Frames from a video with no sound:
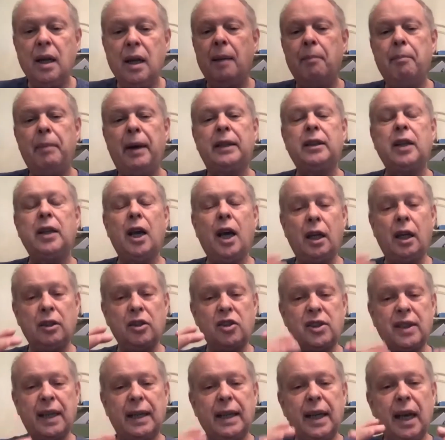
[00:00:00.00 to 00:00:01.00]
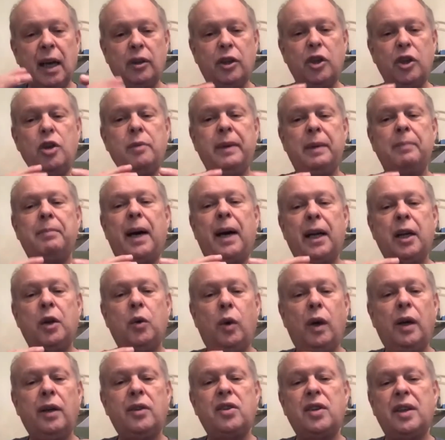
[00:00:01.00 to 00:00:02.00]
But understanding how the human body
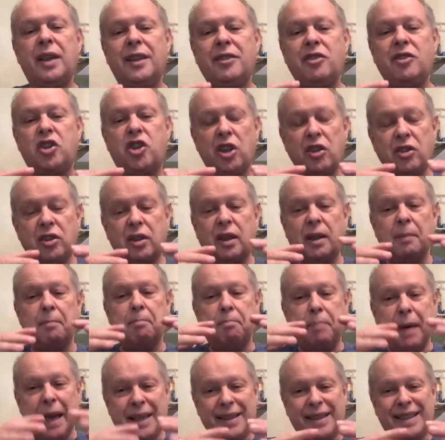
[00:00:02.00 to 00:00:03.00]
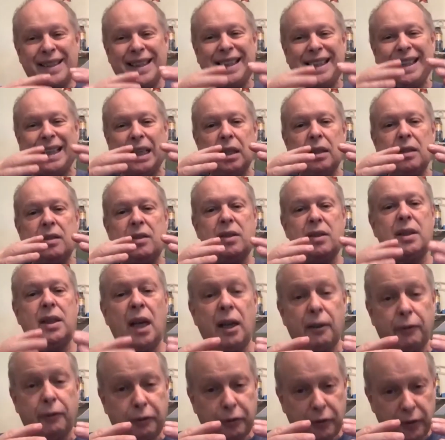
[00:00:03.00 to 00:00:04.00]
works is just the basic
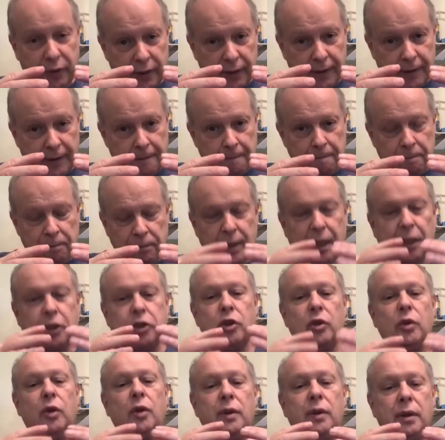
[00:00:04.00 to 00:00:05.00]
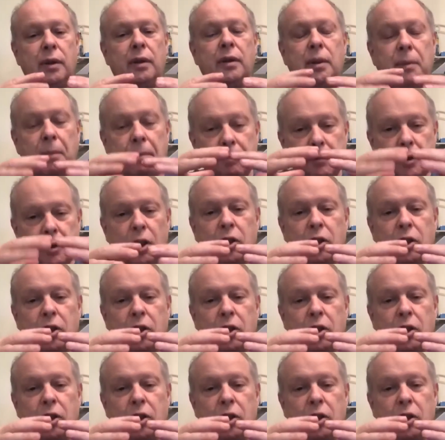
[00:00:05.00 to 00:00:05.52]
stuff that you, the, the